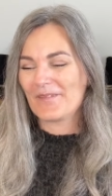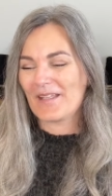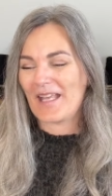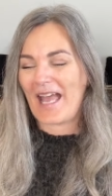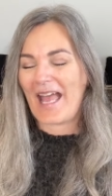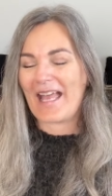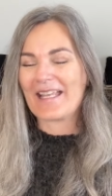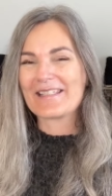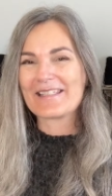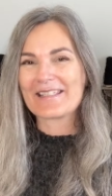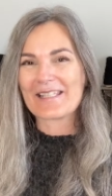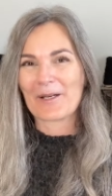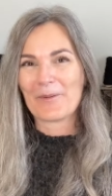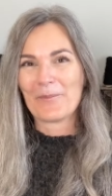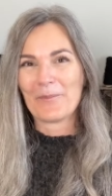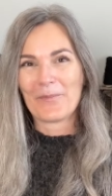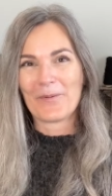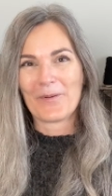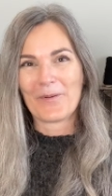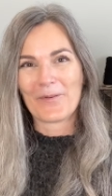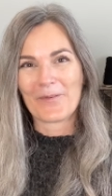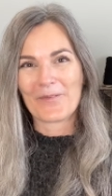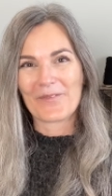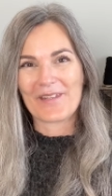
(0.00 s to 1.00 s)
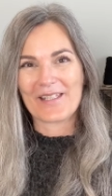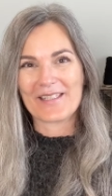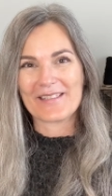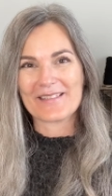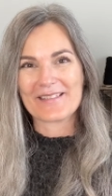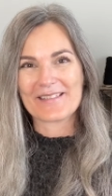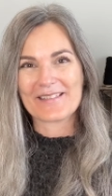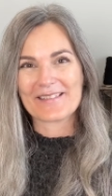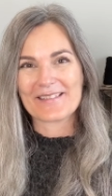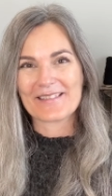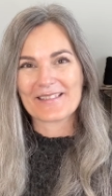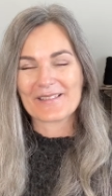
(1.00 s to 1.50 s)
assemble
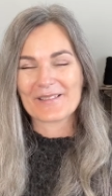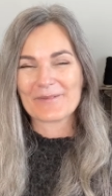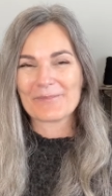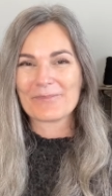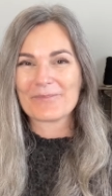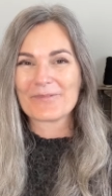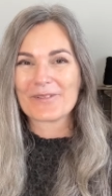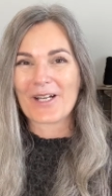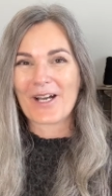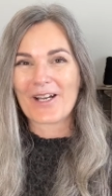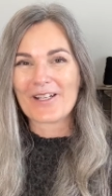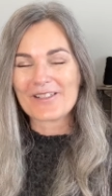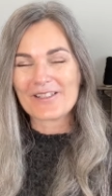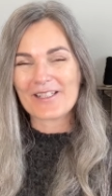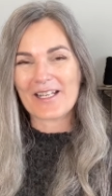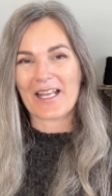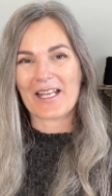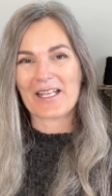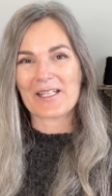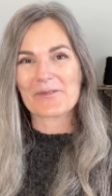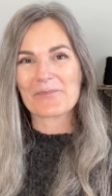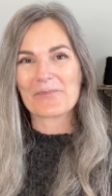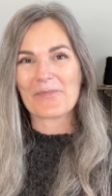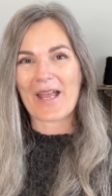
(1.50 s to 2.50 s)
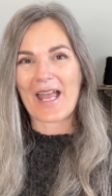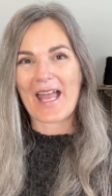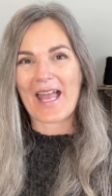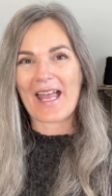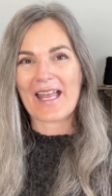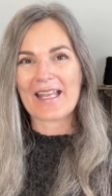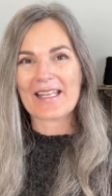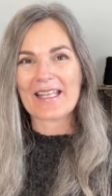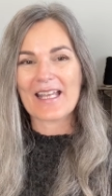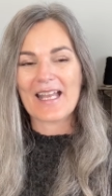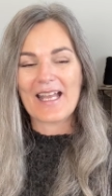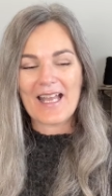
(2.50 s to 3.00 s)
this project
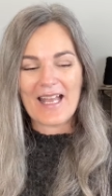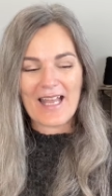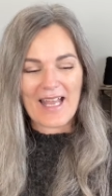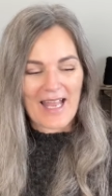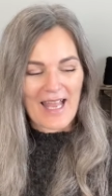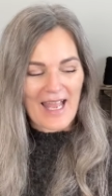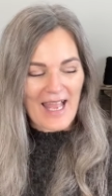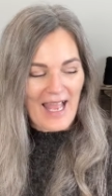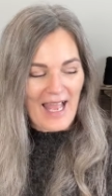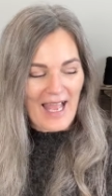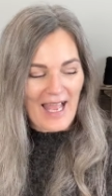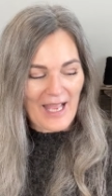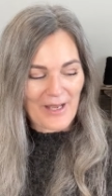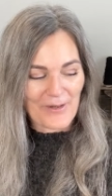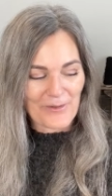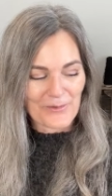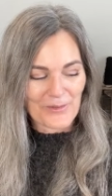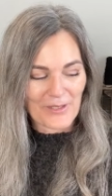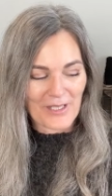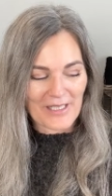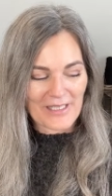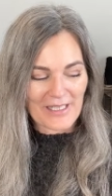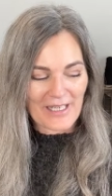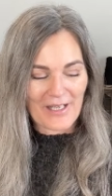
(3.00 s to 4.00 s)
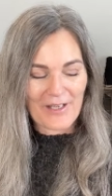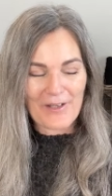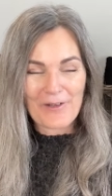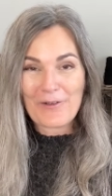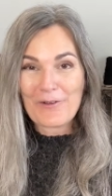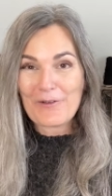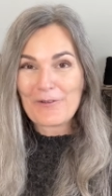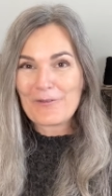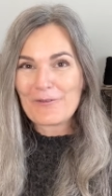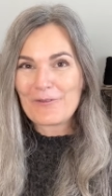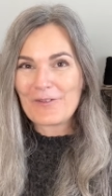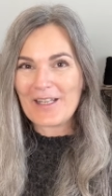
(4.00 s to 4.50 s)
bag. I want to
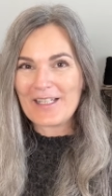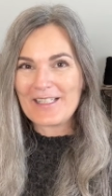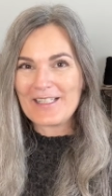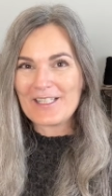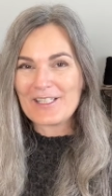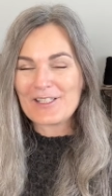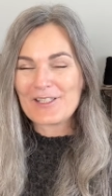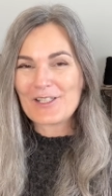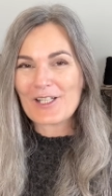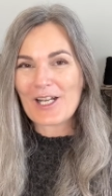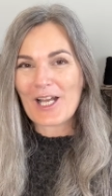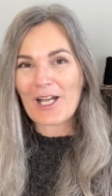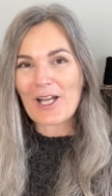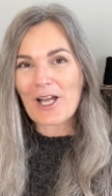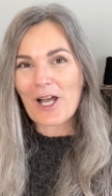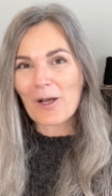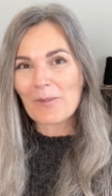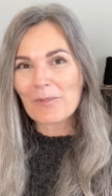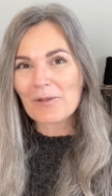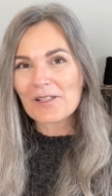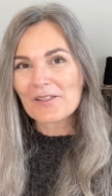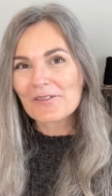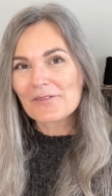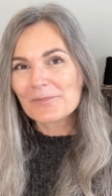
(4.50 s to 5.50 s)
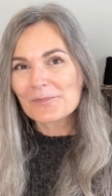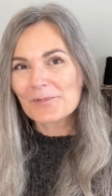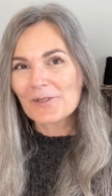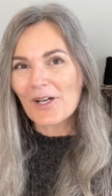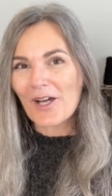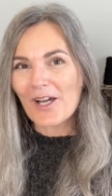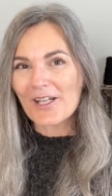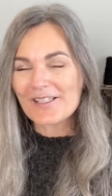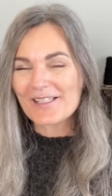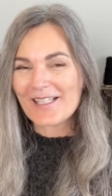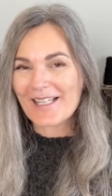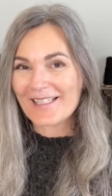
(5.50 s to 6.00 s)
finish a couple of
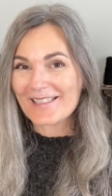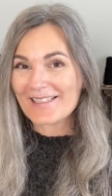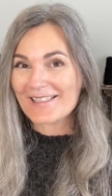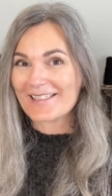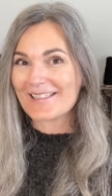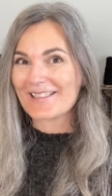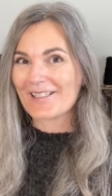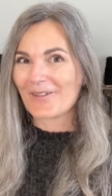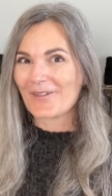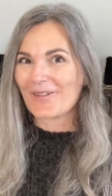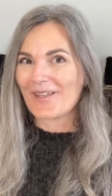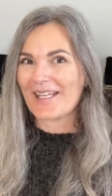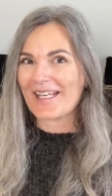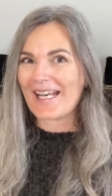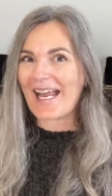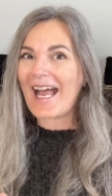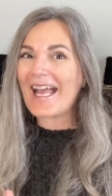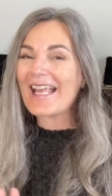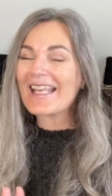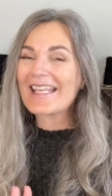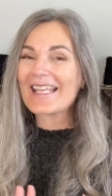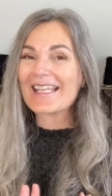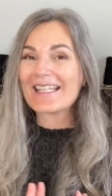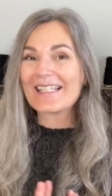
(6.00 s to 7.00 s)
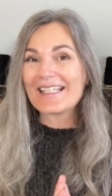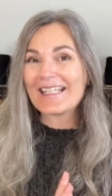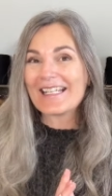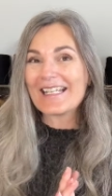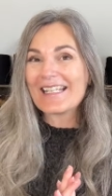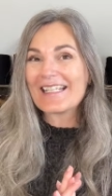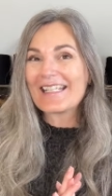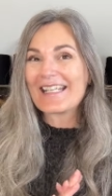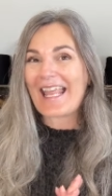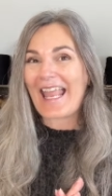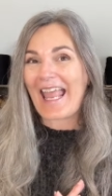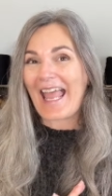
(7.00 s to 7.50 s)
projects so that I can
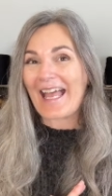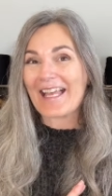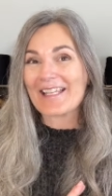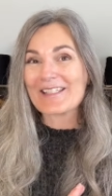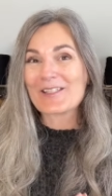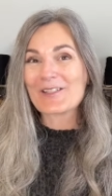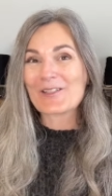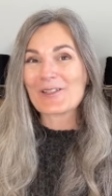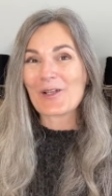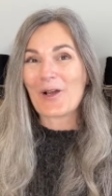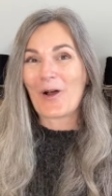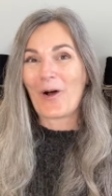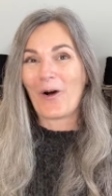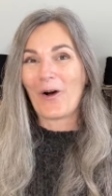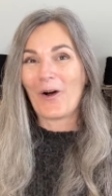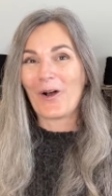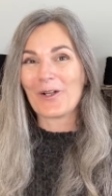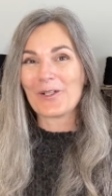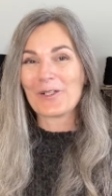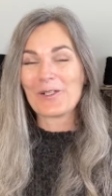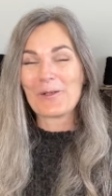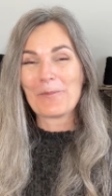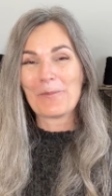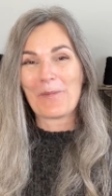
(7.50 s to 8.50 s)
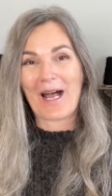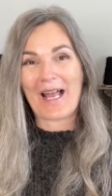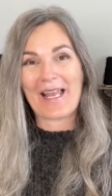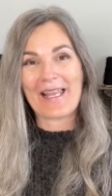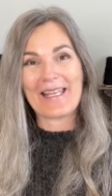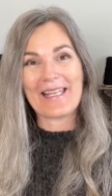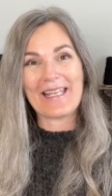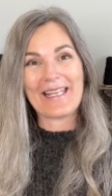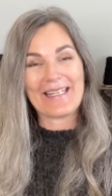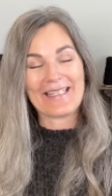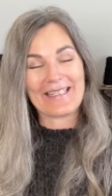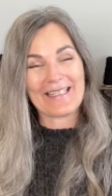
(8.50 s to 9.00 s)
cast on my
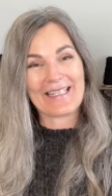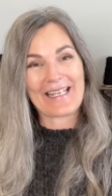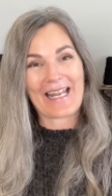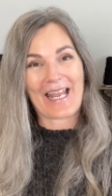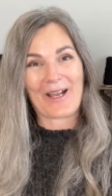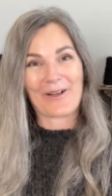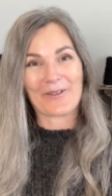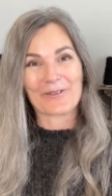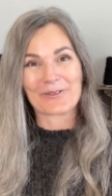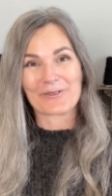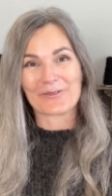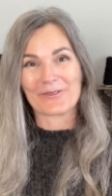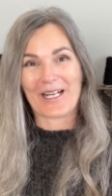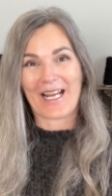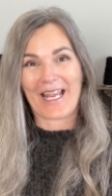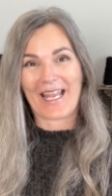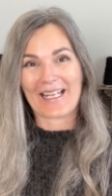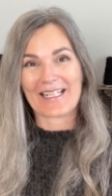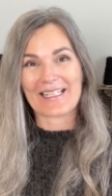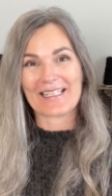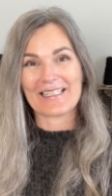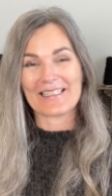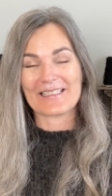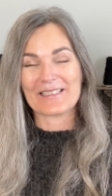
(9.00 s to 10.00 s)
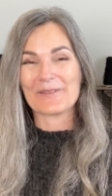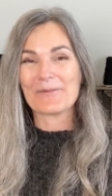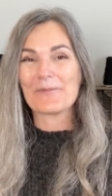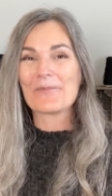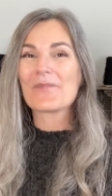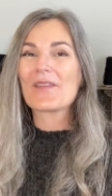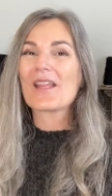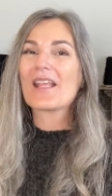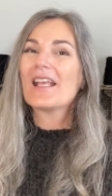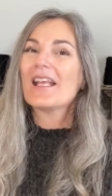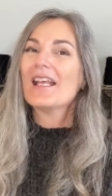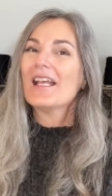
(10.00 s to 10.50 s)
In and Out raglan.
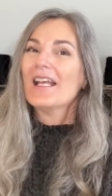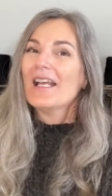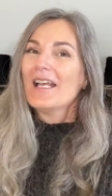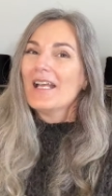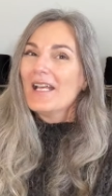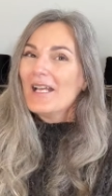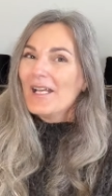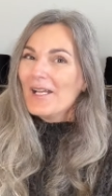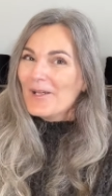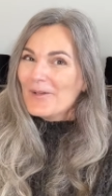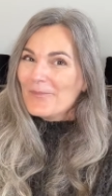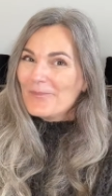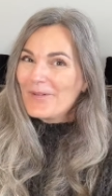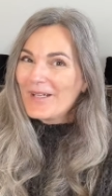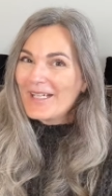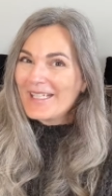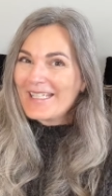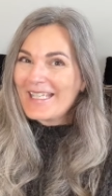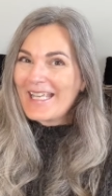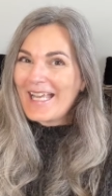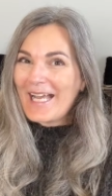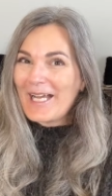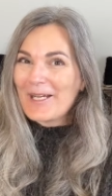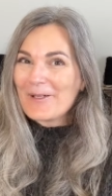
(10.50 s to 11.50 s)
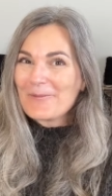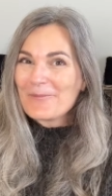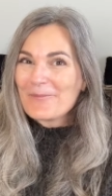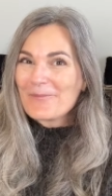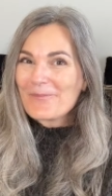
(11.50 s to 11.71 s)
But yeah,